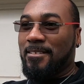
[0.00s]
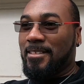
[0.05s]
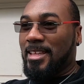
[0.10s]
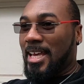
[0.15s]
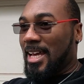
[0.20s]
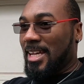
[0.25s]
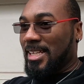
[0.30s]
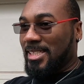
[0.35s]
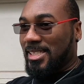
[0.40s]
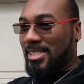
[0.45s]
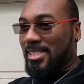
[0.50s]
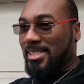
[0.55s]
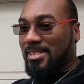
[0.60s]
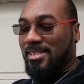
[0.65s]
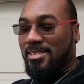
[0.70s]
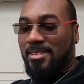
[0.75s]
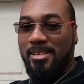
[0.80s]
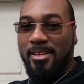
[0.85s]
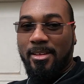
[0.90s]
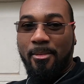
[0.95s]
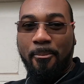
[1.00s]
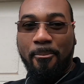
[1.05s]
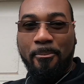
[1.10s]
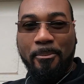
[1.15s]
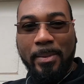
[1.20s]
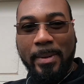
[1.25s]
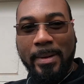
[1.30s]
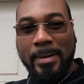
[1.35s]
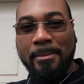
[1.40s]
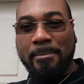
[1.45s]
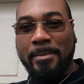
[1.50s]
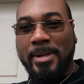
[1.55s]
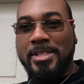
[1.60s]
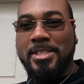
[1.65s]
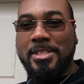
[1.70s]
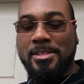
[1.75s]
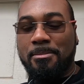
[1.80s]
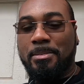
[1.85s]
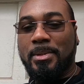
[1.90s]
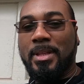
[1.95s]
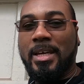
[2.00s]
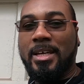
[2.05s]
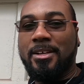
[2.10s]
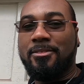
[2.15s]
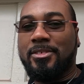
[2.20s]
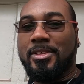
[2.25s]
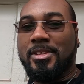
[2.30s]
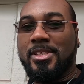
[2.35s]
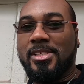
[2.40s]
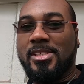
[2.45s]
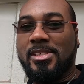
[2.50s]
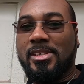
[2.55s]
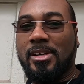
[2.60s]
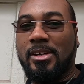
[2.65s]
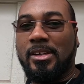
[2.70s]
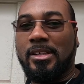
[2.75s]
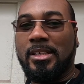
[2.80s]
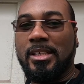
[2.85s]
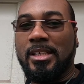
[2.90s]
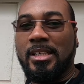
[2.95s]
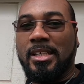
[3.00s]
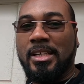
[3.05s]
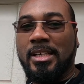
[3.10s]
that's pretty much the plan for this car.